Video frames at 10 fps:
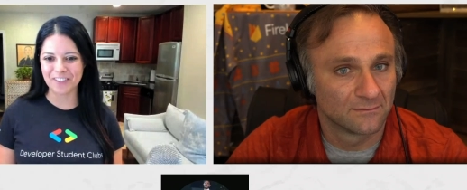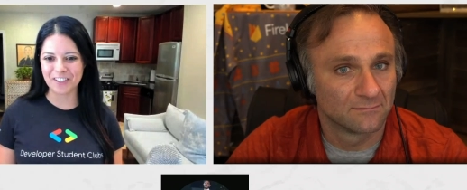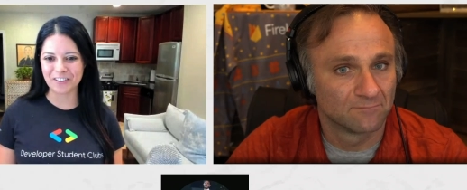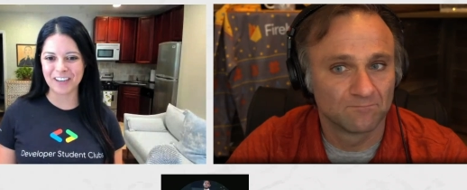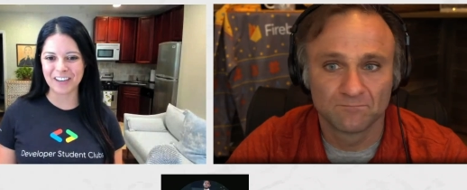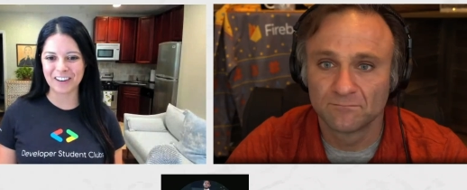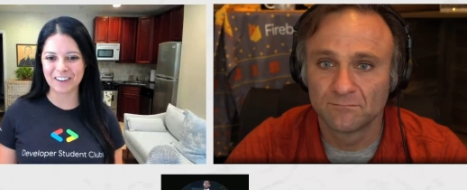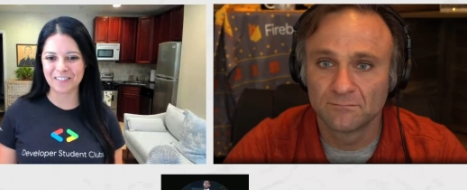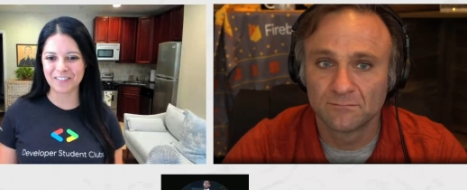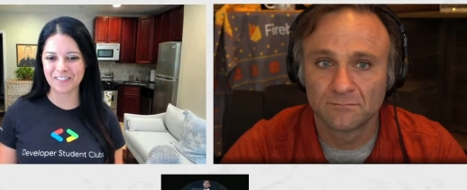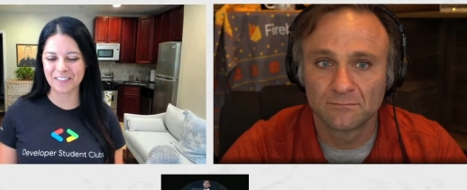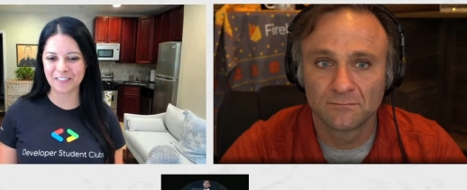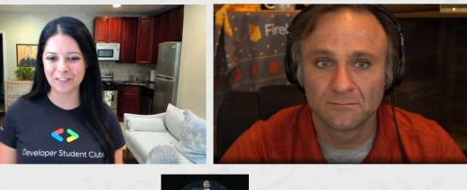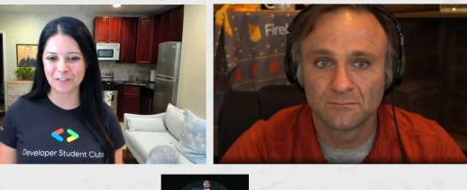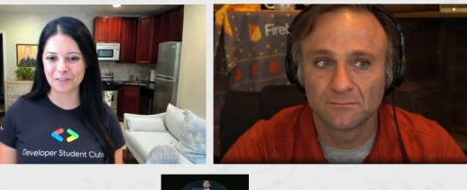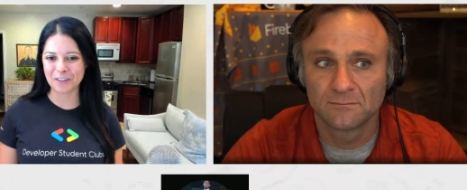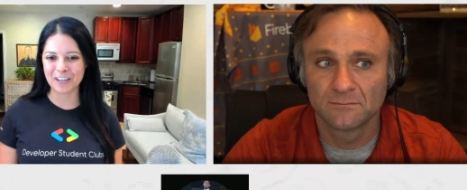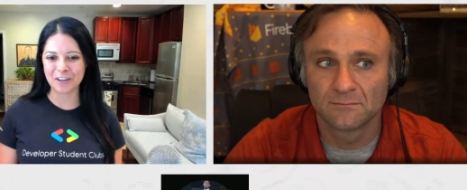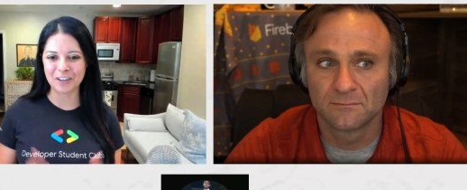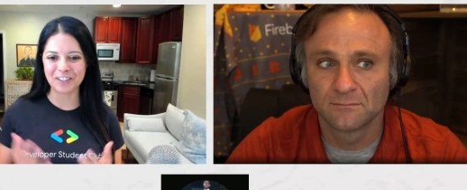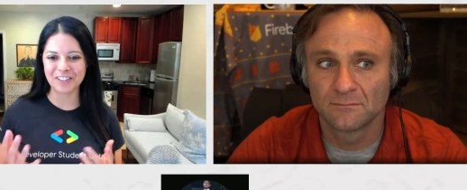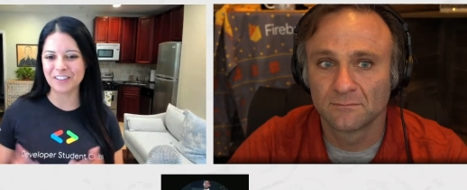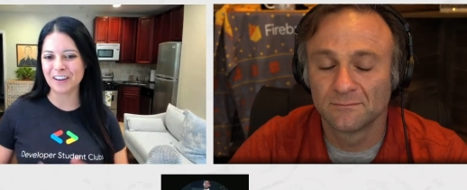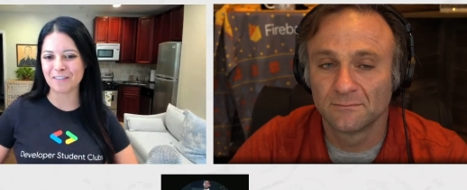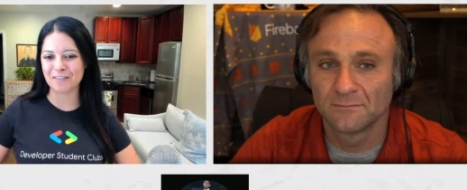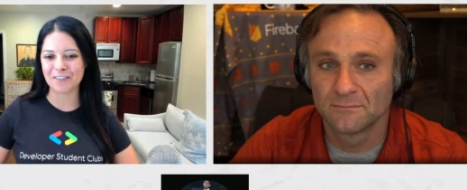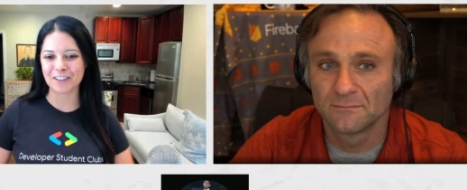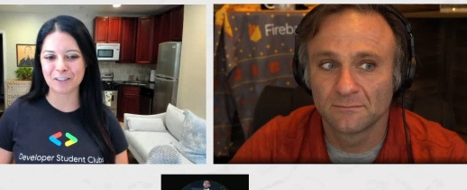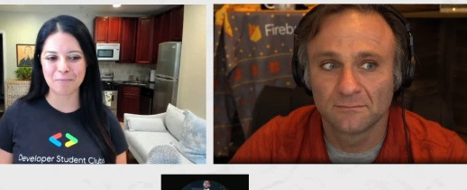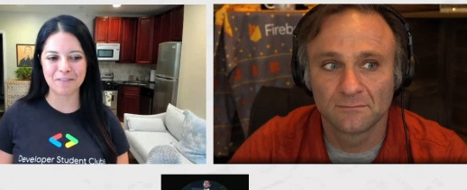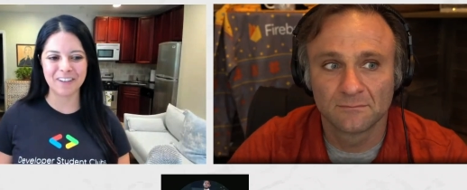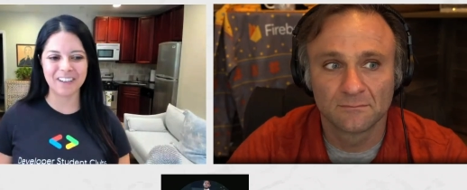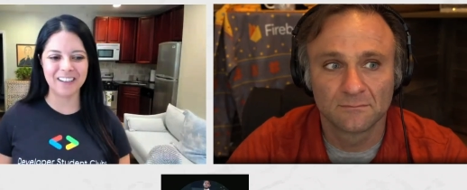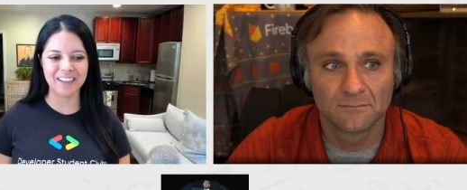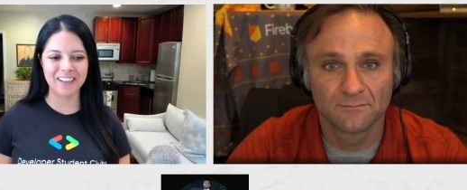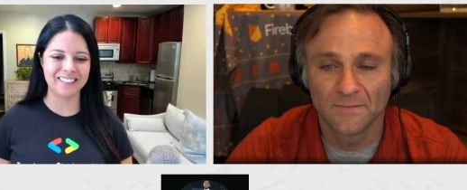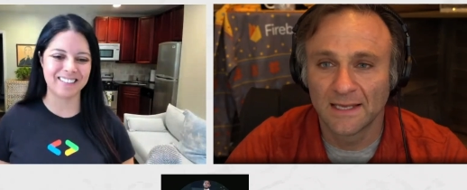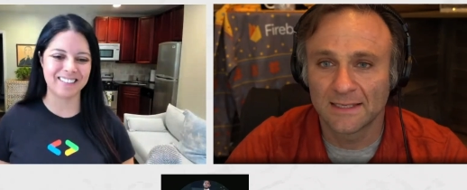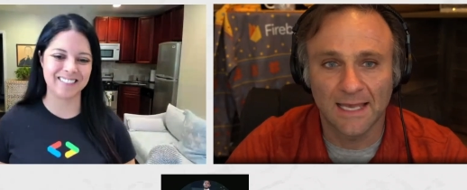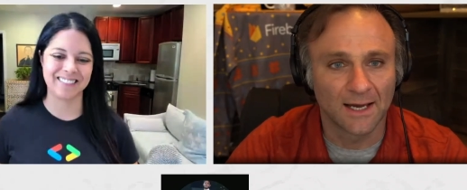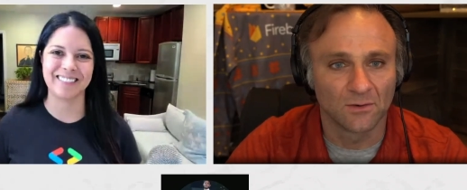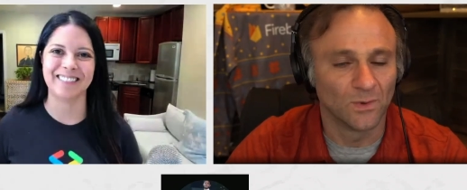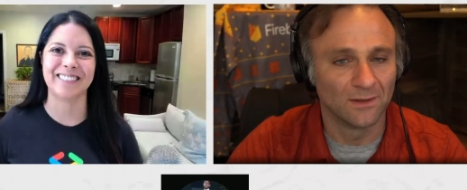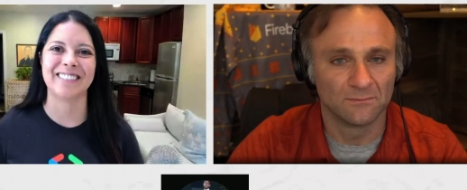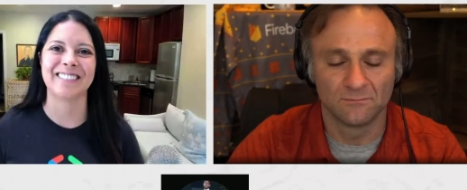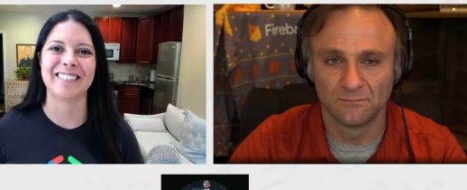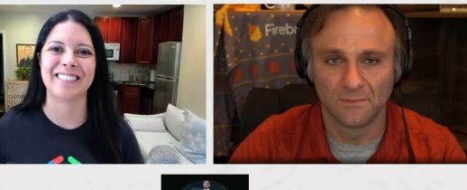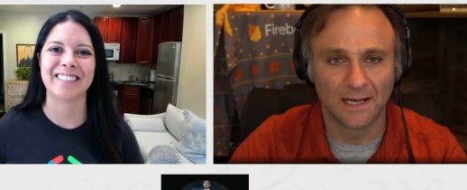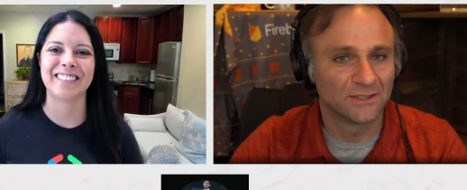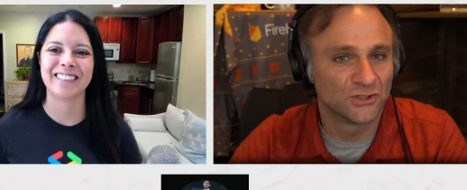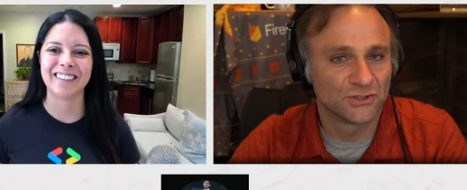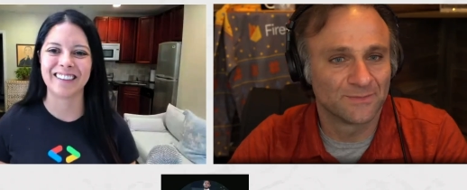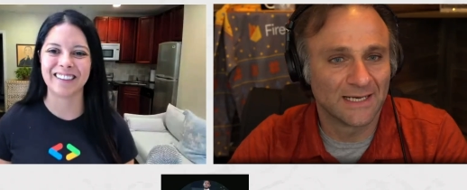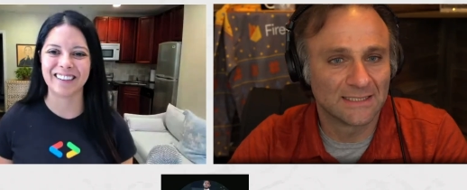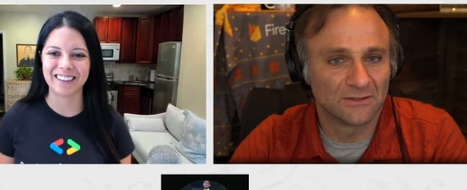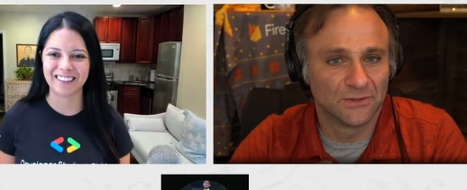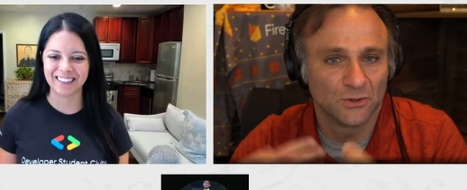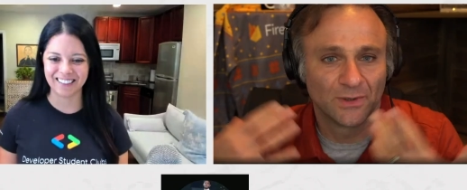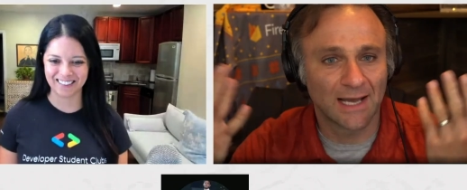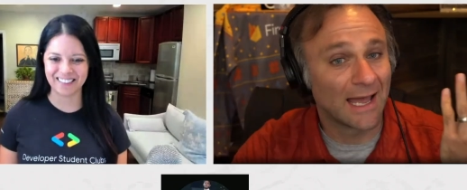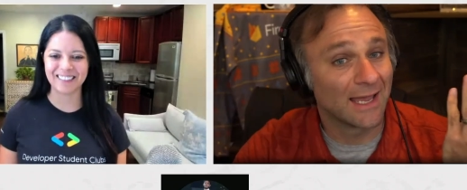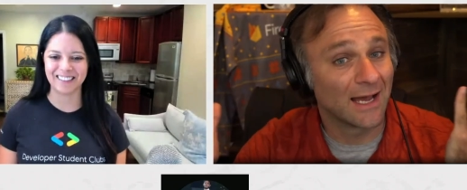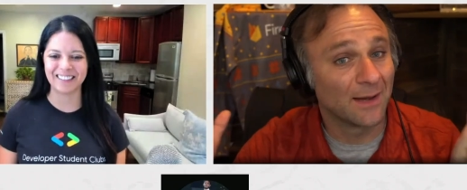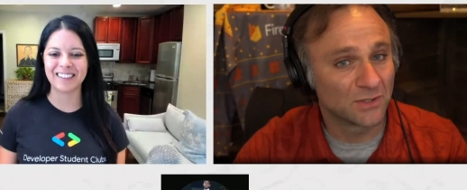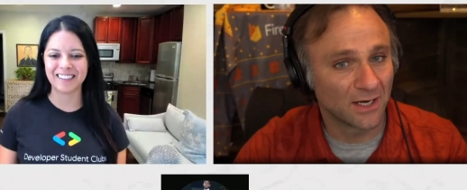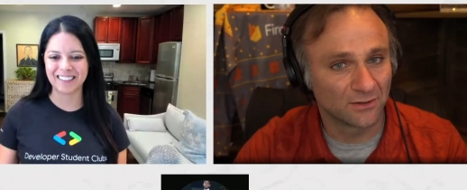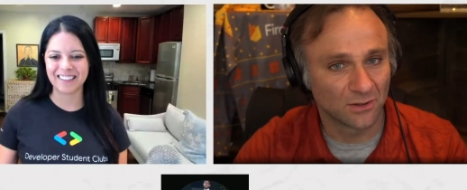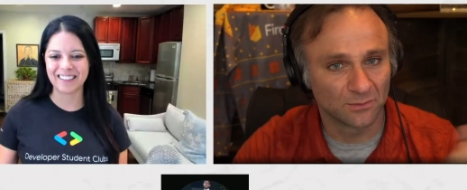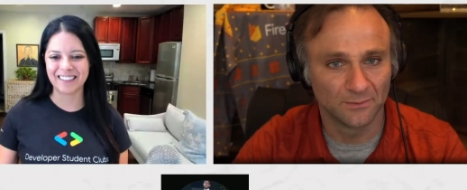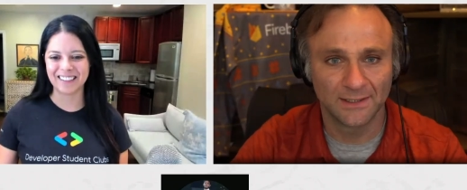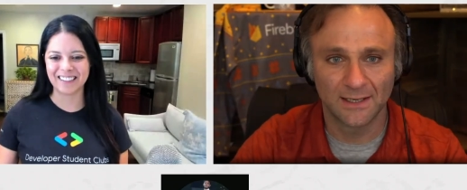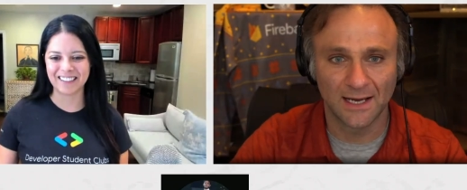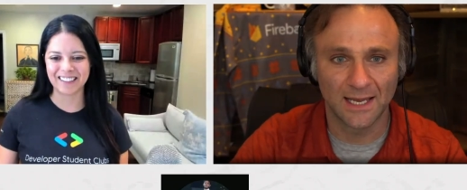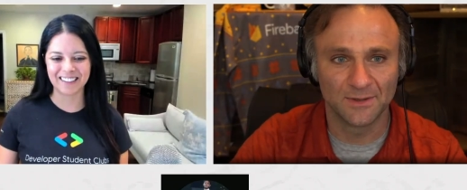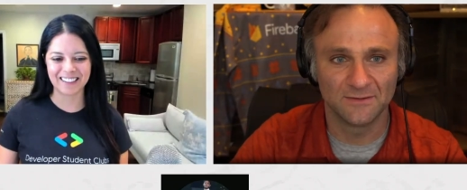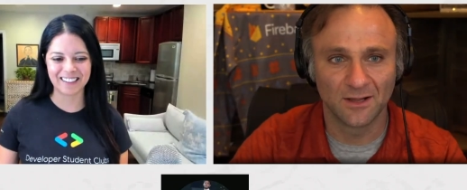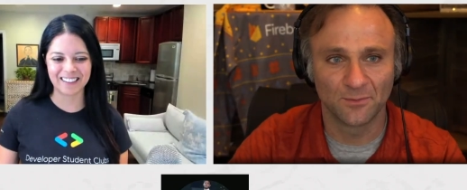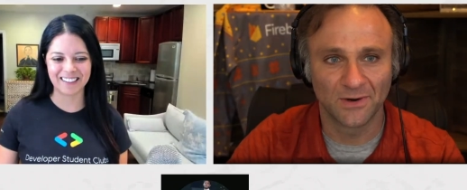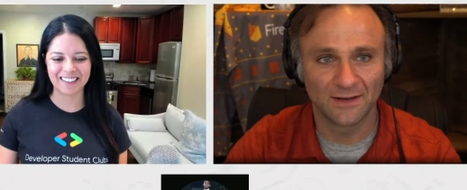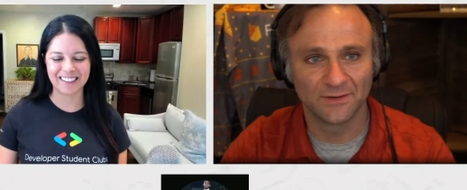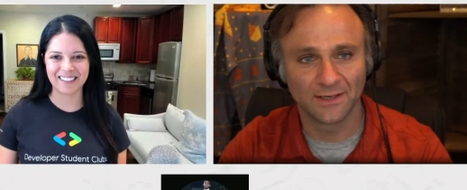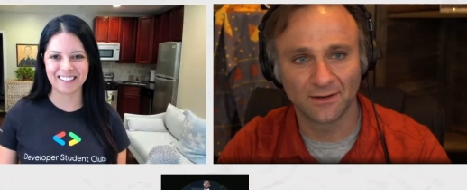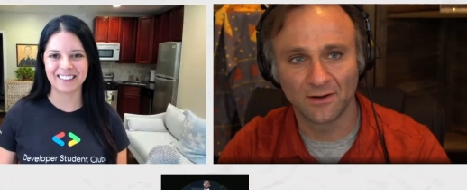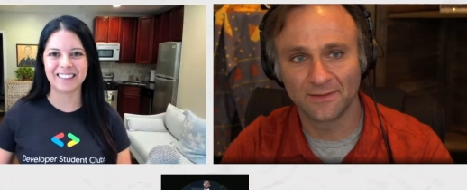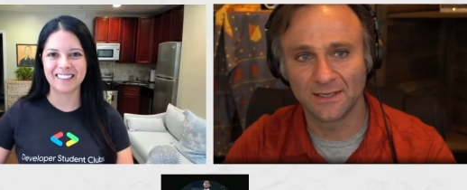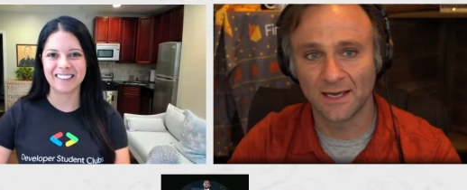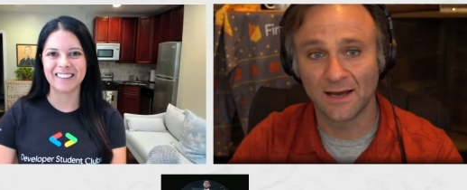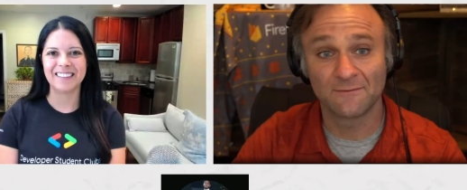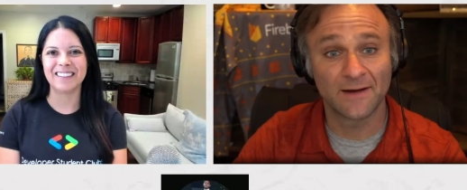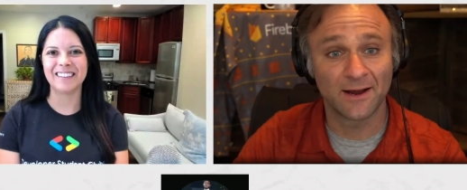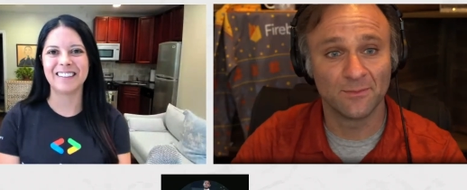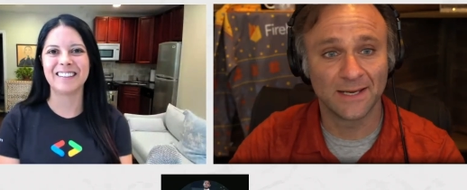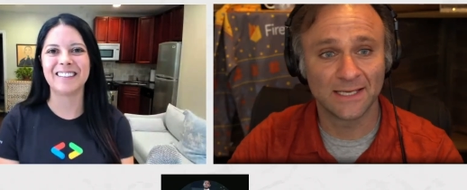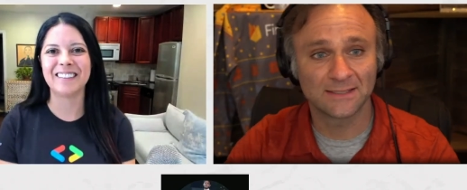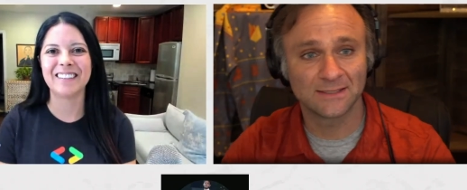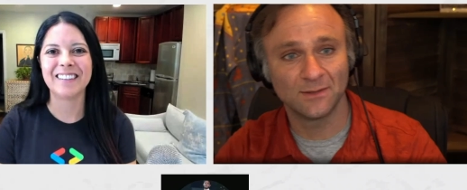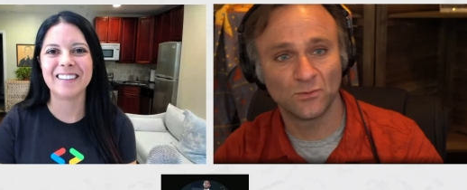Speaker 1: you know hear if, any questions you have for Praveen.
Speaker 2: Yeah, well, I'll introduce myself real quick. Hi, I'm Todd Kerpelman. I am a developer advocate on the uh, Firebase team,